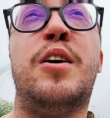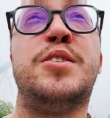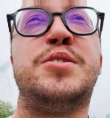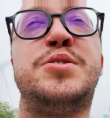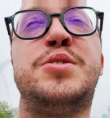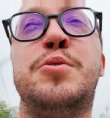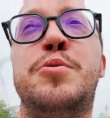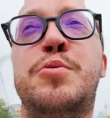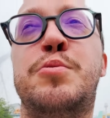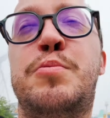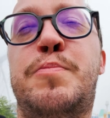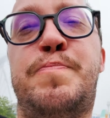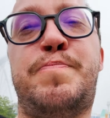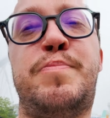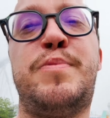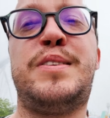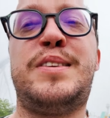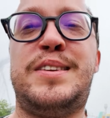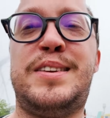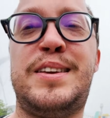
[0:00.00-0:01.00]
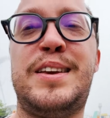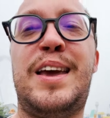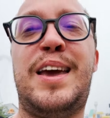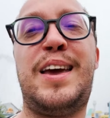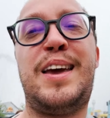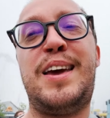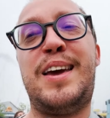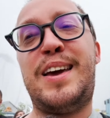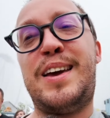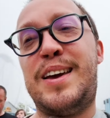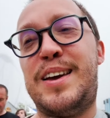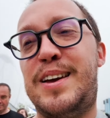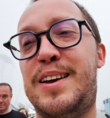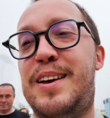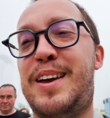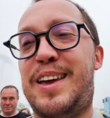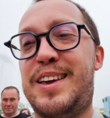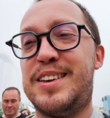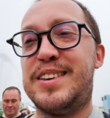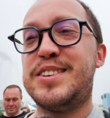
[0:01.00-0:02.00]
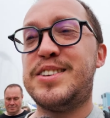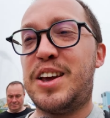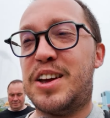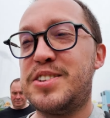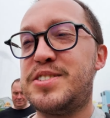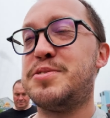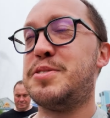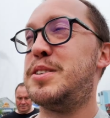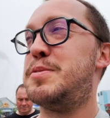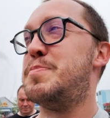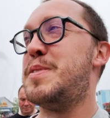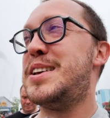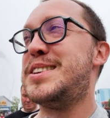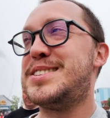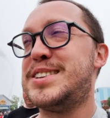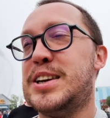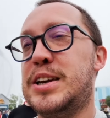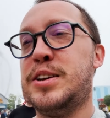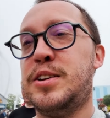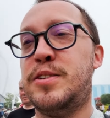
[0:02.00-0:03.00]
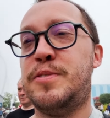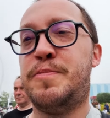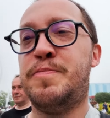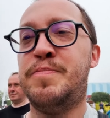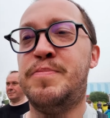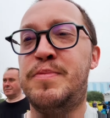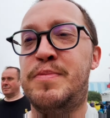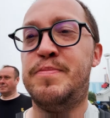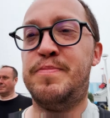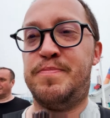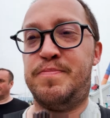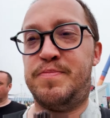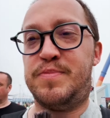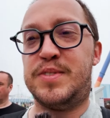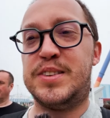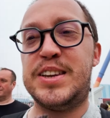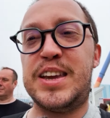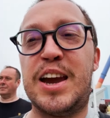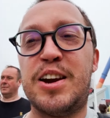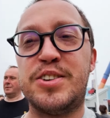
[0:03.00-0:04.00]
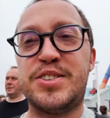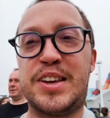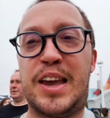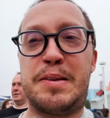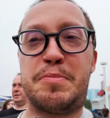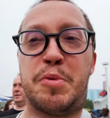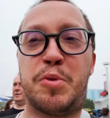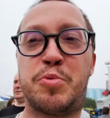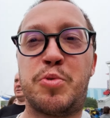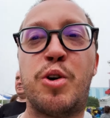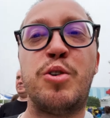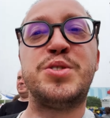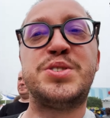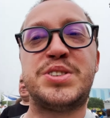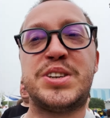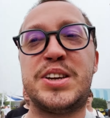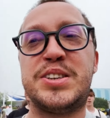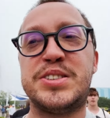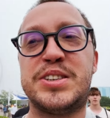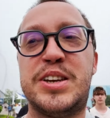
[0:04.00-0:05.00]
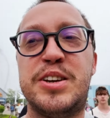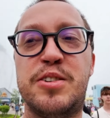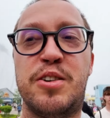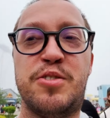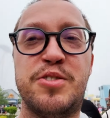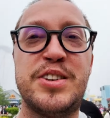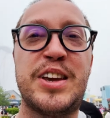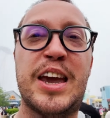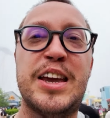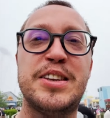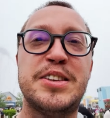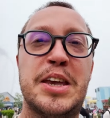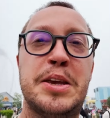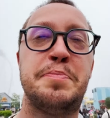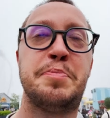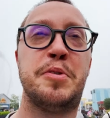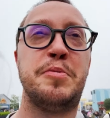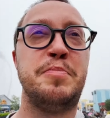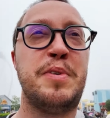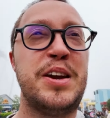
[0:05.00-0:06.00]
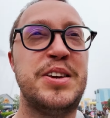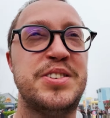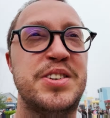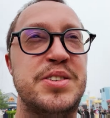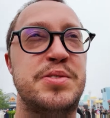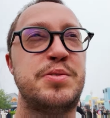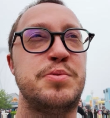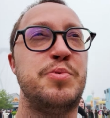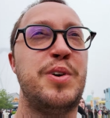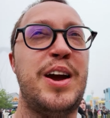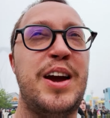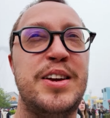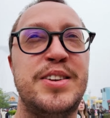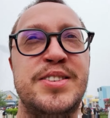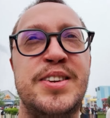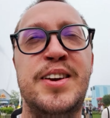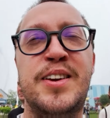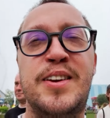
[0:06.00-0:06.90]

So I got to admit, the airtime on row 6 here on Gatekeeper made this ride